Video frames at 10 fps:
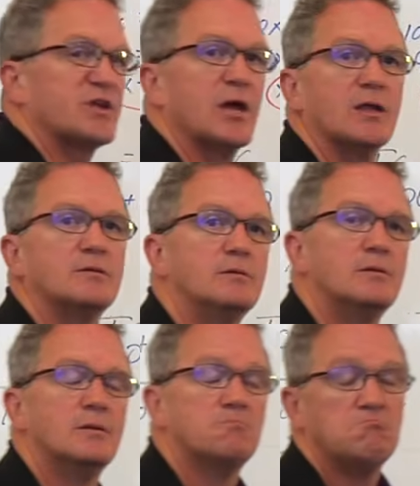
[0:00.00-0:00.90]
again,
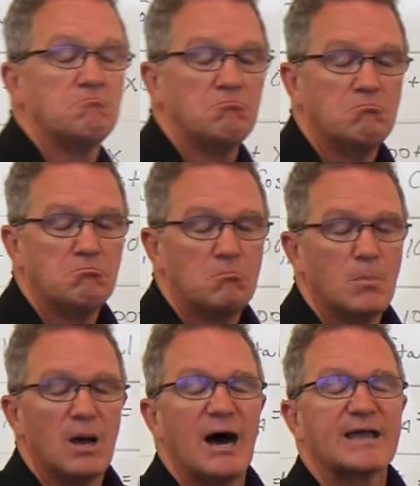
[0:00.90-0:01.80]

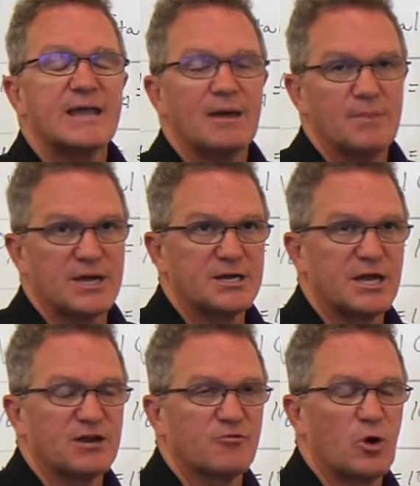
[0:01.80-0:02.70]
I can't make a
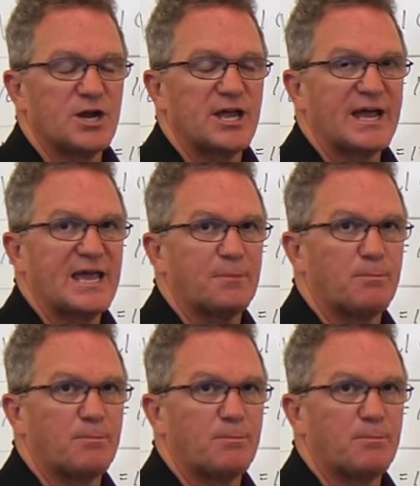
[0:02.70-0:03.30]
negative quantity. I can't